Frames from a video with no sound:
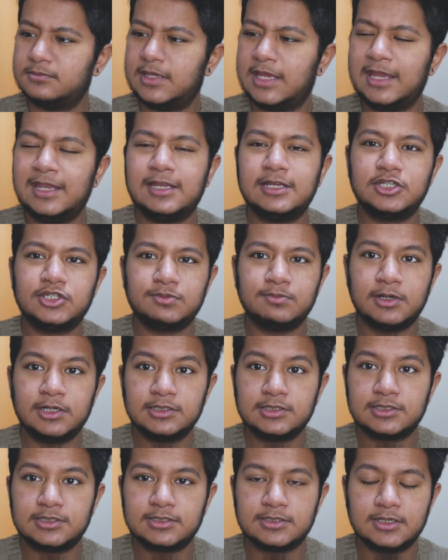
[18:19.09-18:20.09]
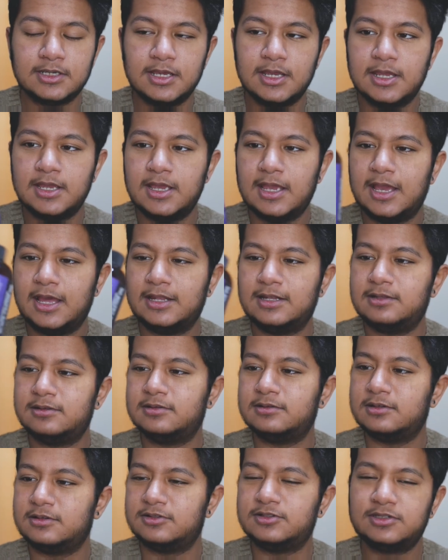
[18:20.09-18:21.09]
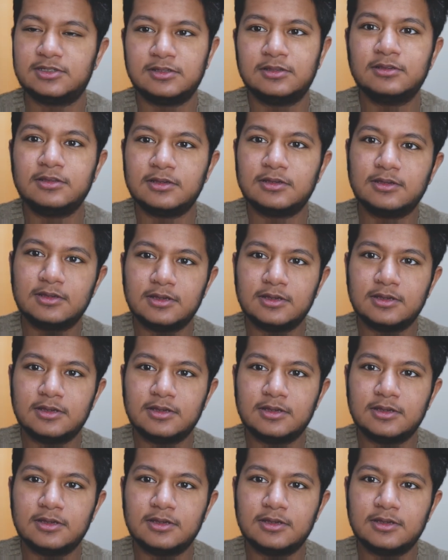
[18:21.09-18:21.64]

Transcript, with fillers: eight-ish months, and there's still